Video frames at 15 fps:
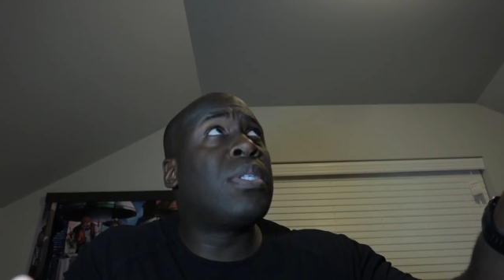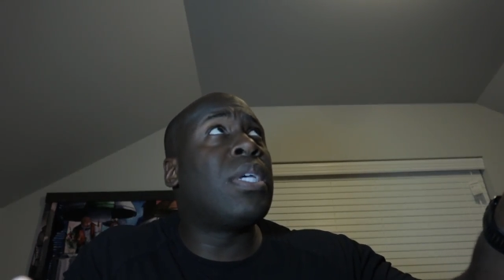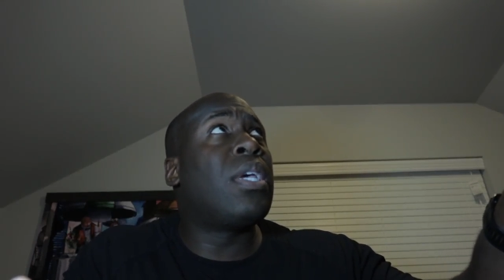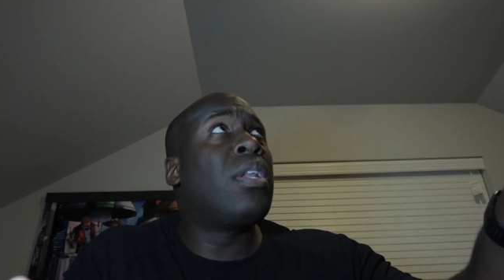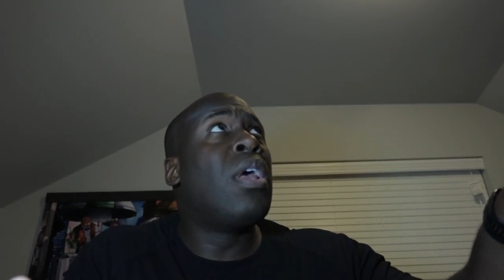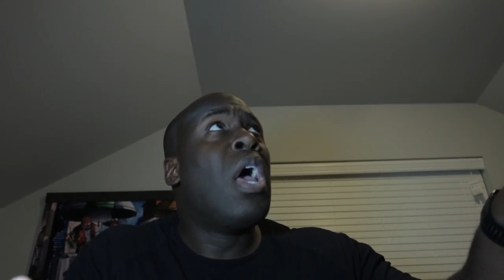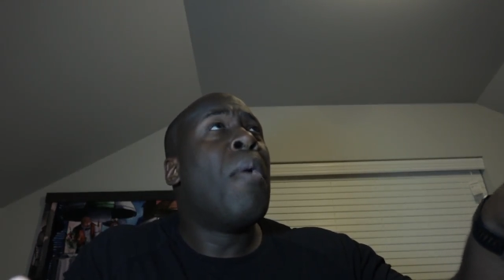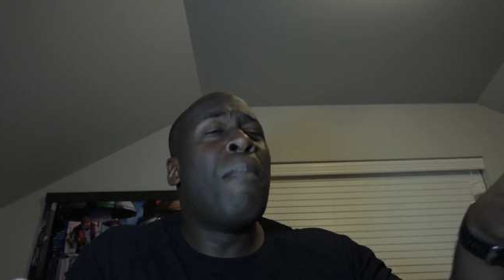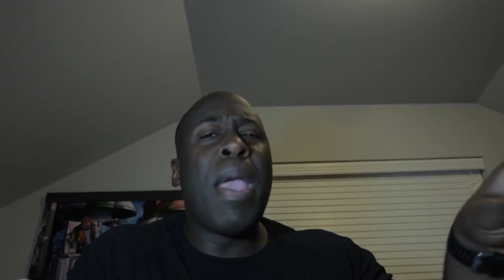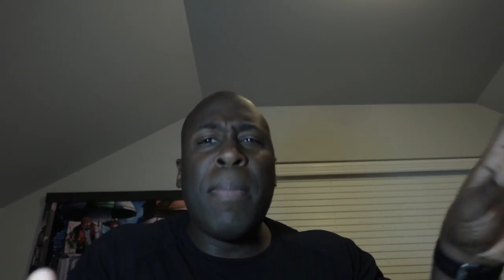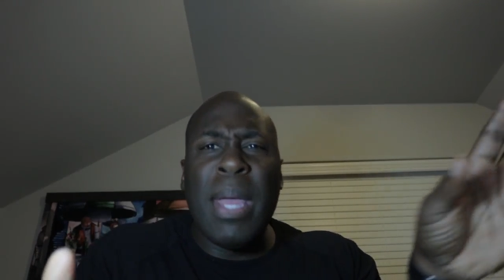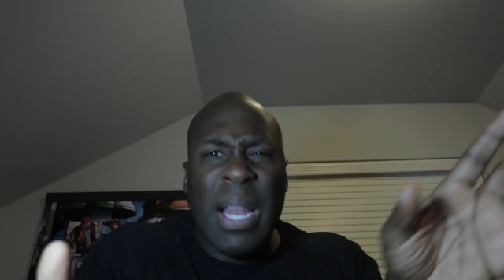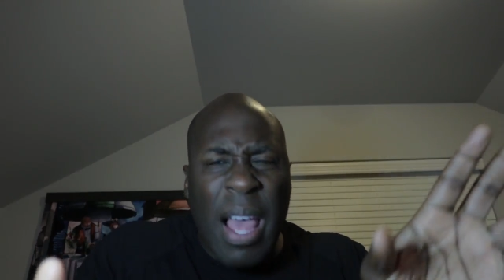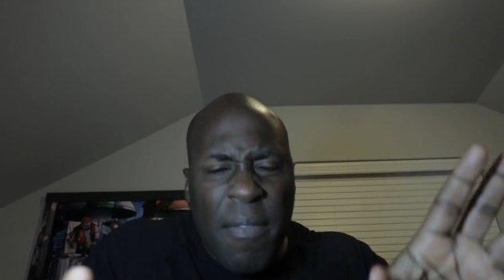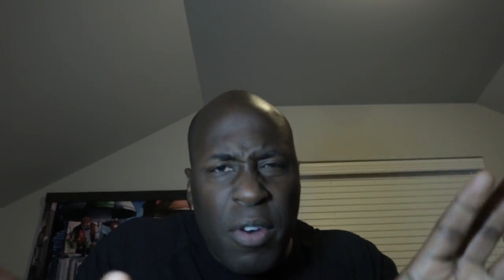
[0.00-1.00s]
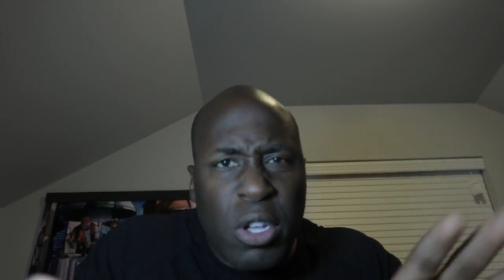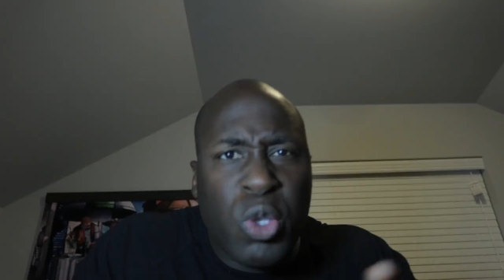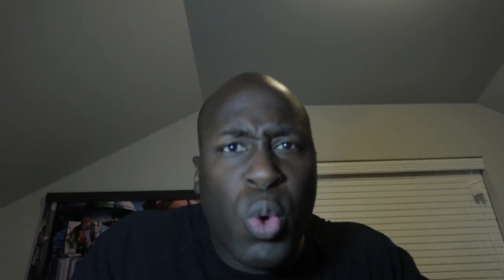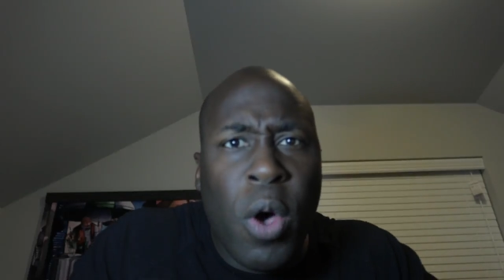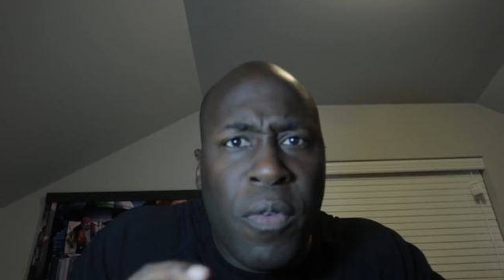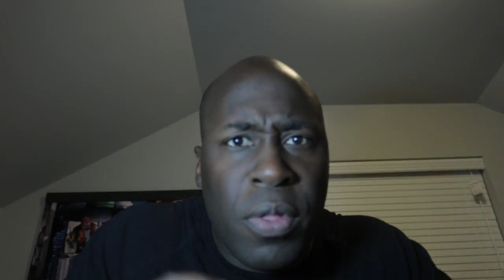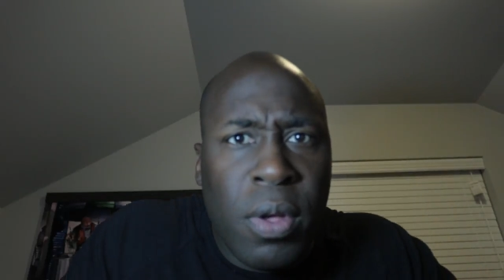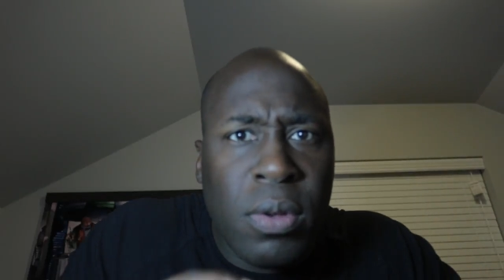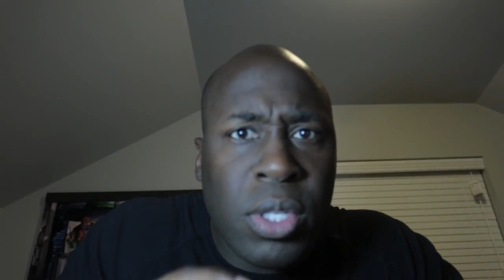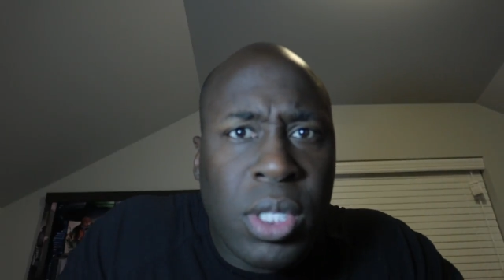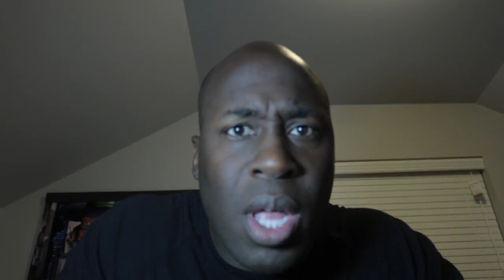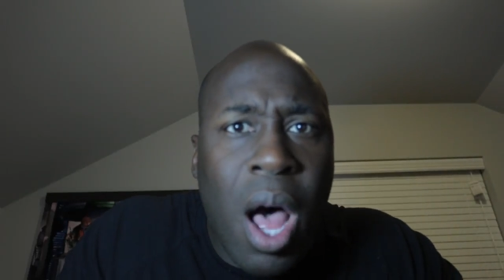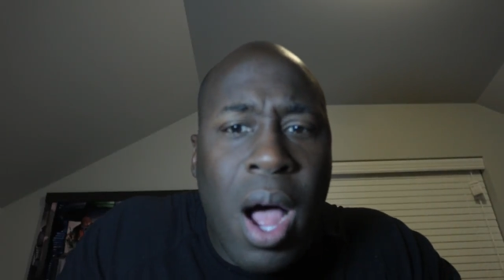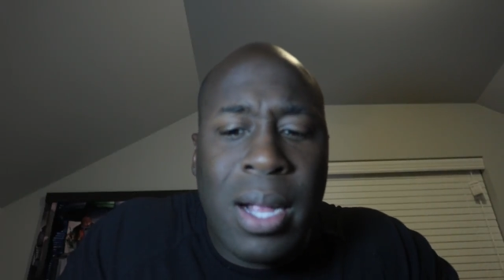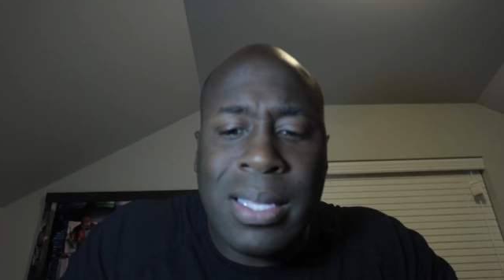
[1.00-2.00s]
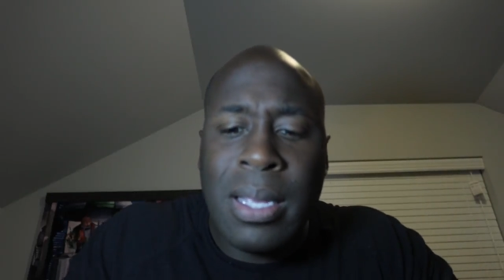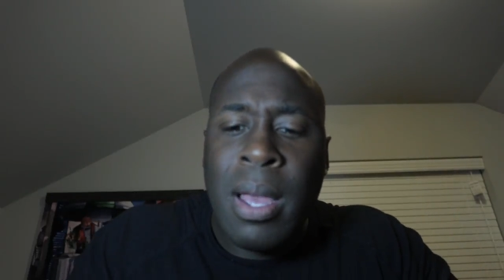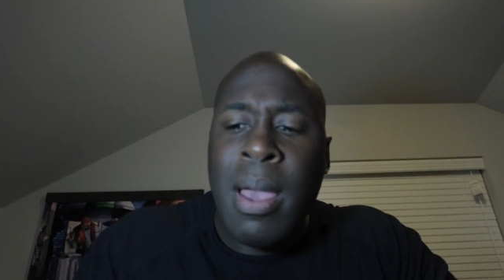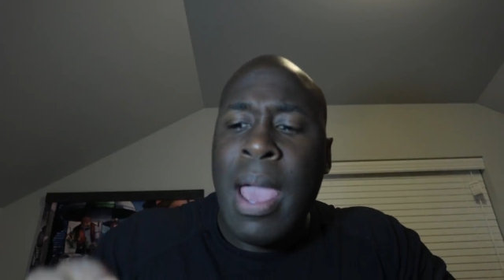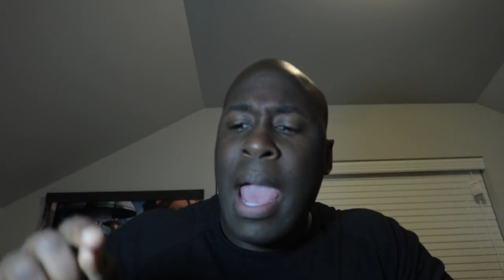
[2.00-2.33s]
10, maybe 11 or 12 of those stocks.